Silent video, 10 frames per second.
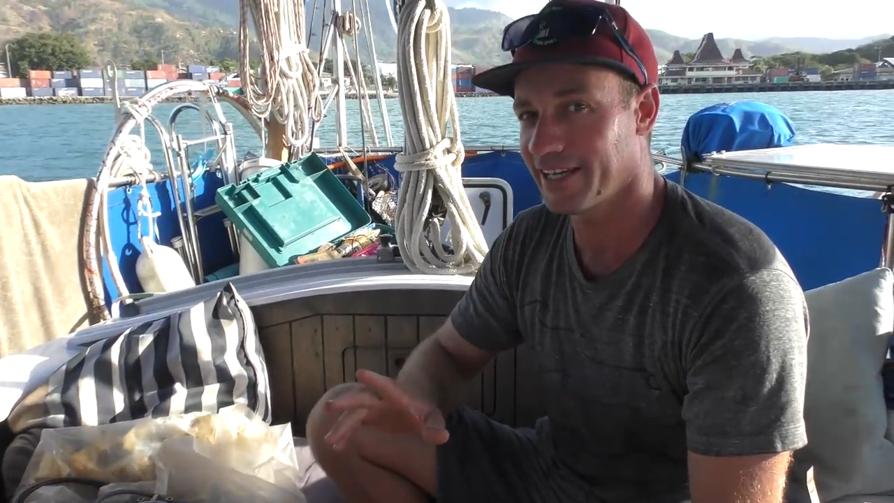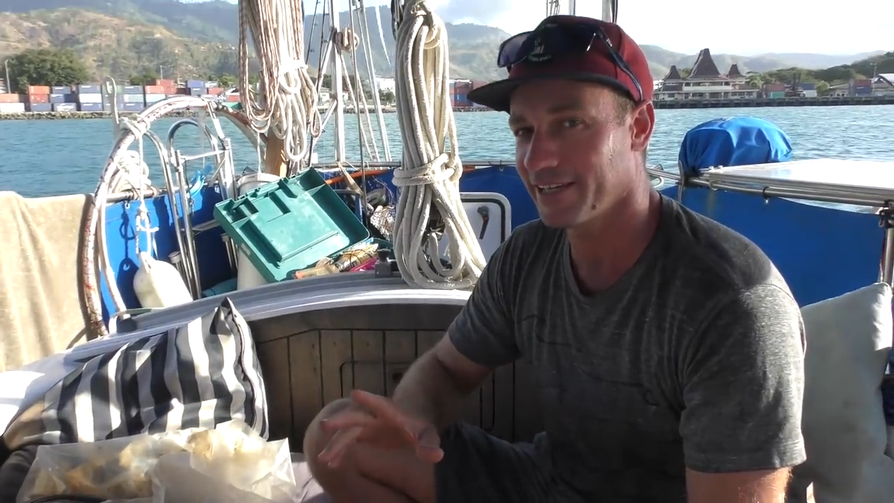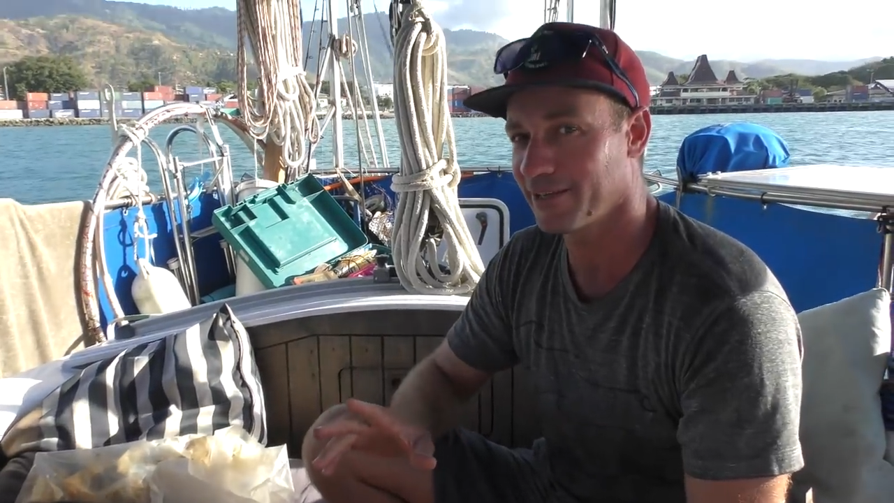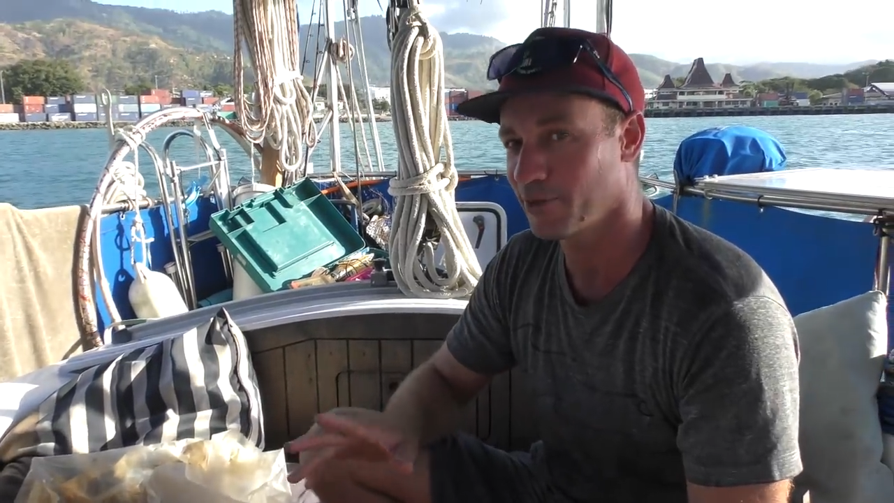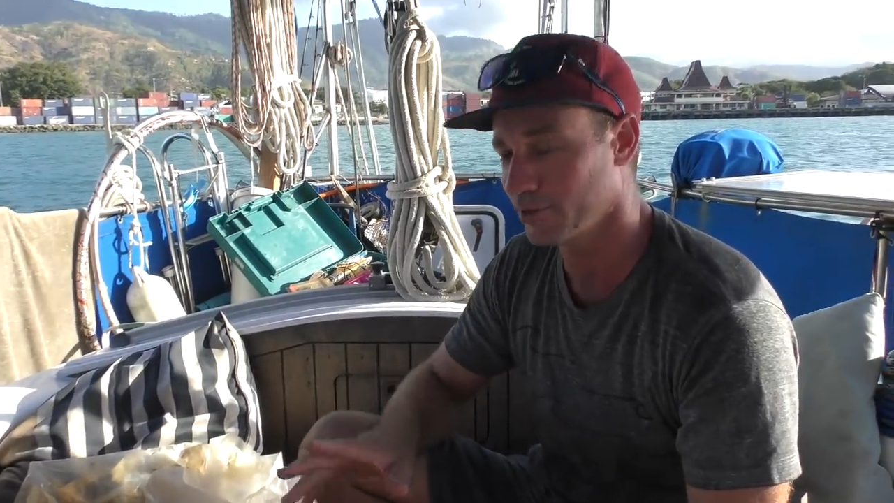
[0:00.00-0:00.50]

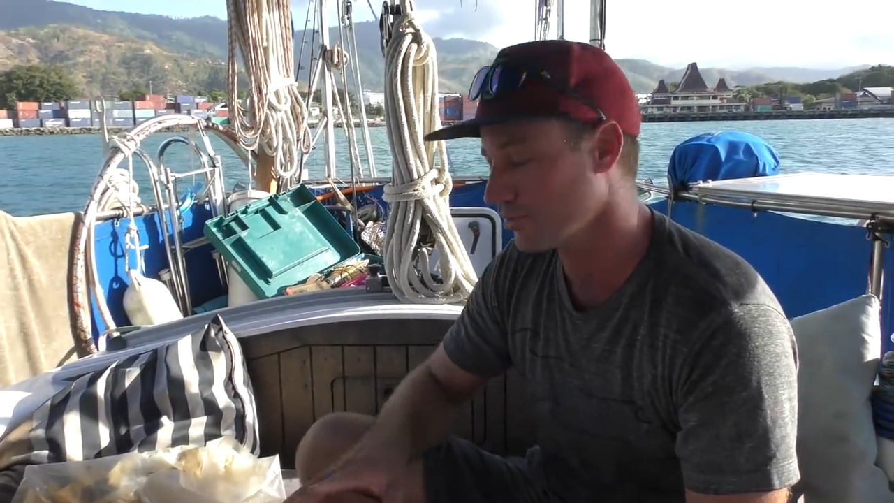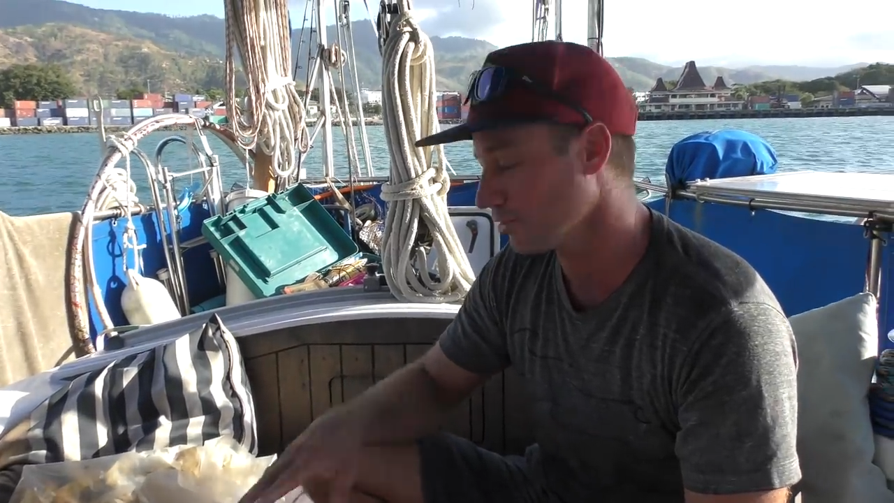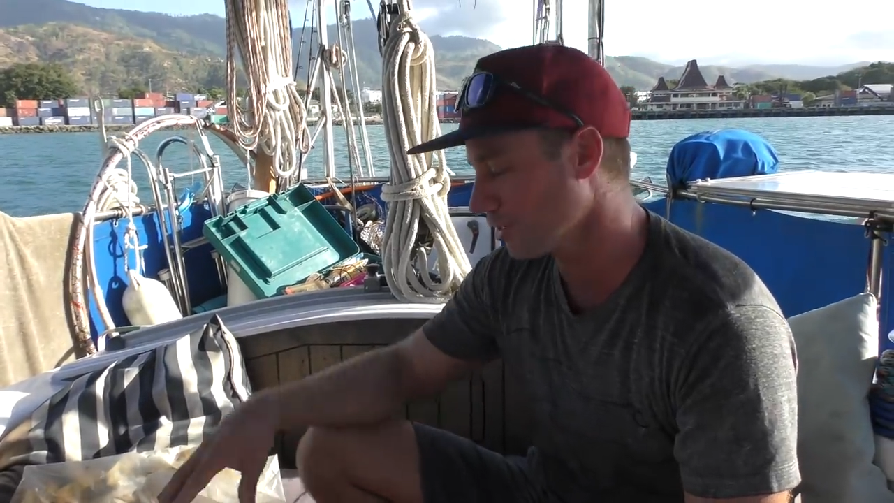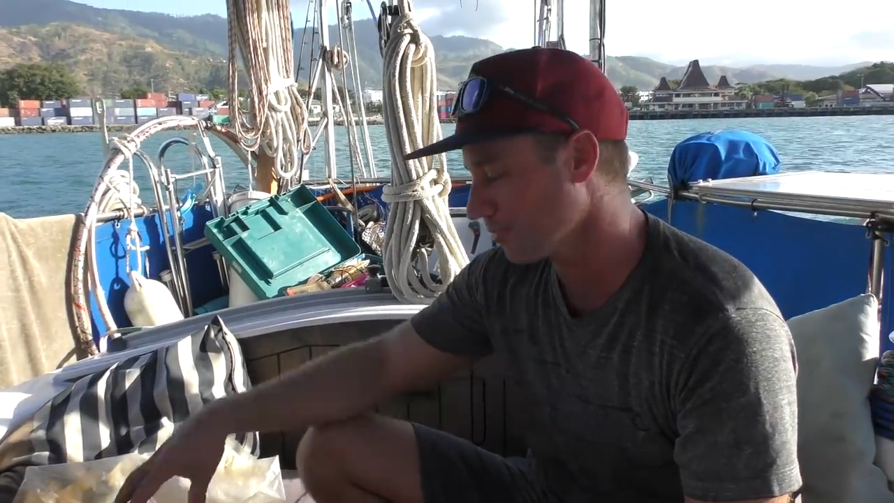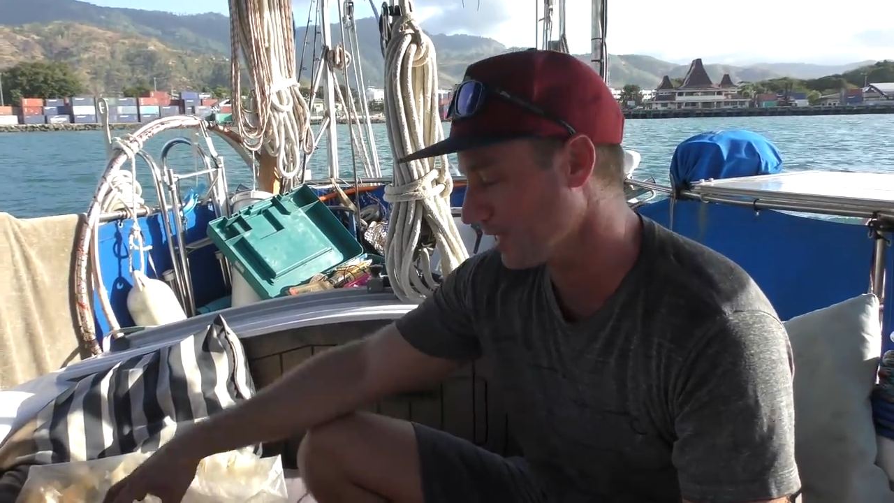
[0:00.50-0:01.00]
Yeah, we're just well, we're missing
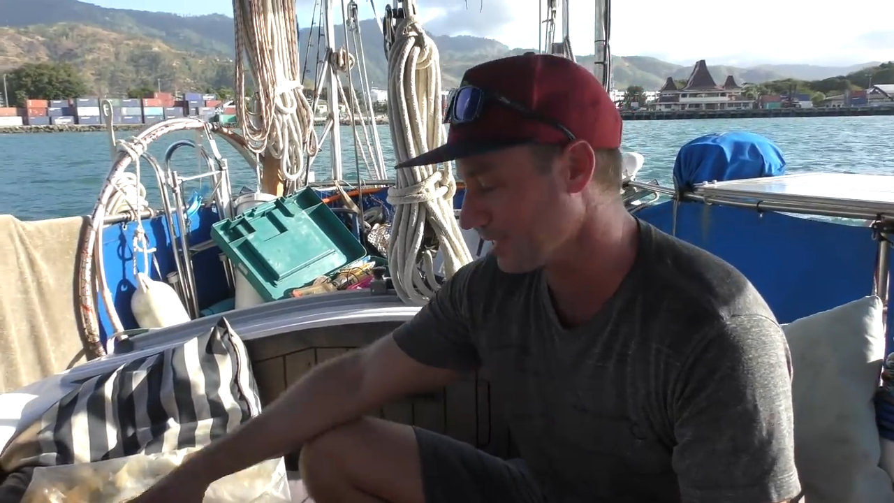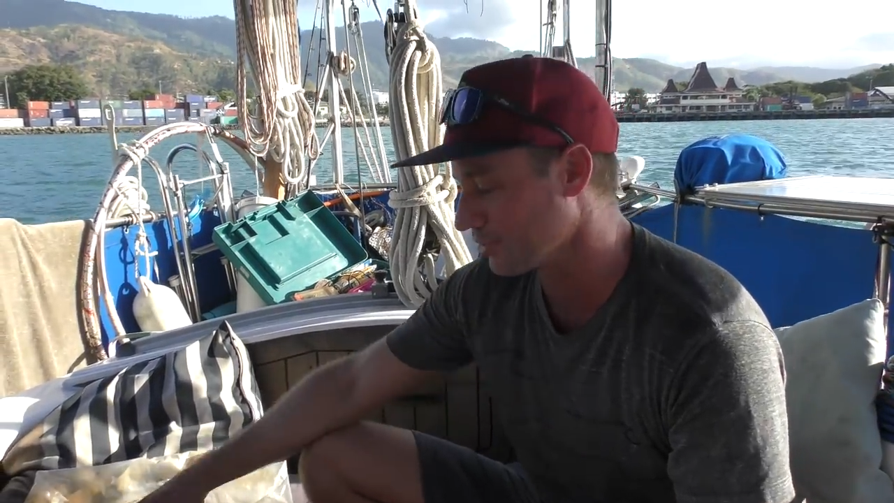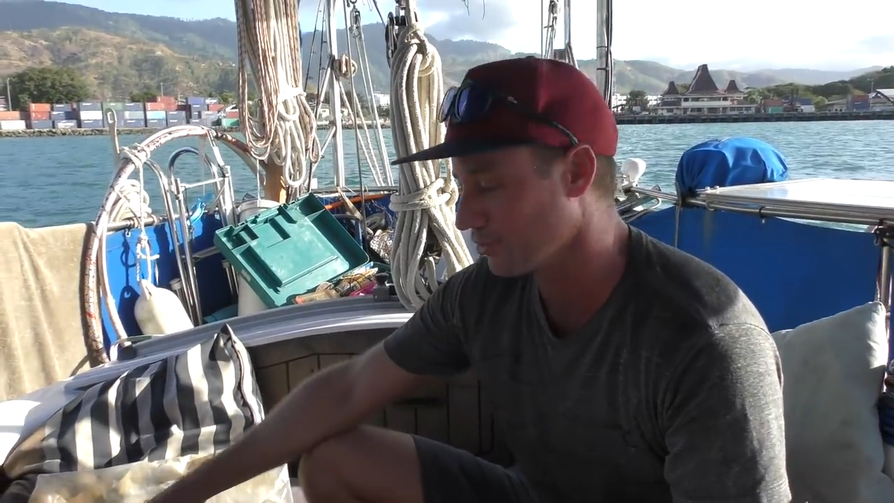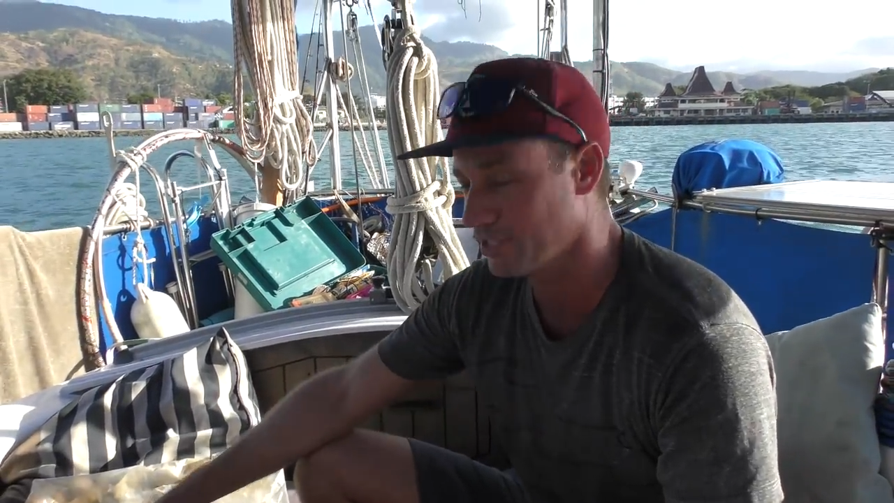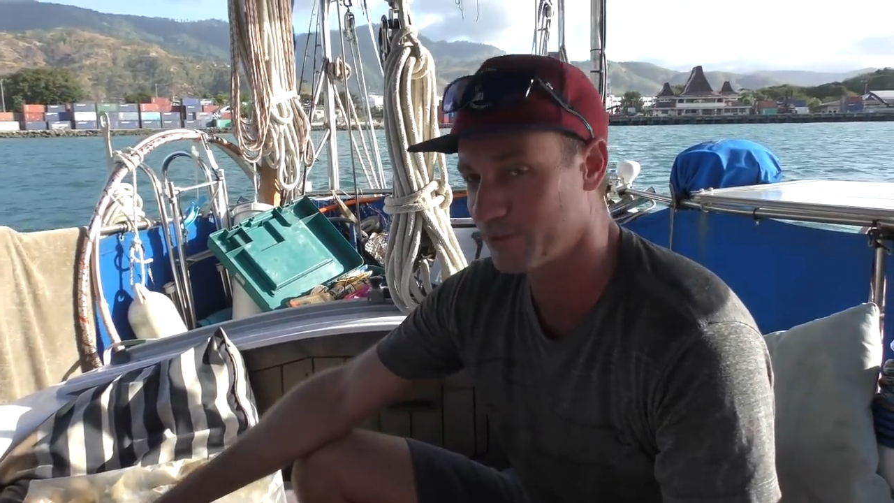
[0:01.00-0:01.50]
still gonna Make box. sure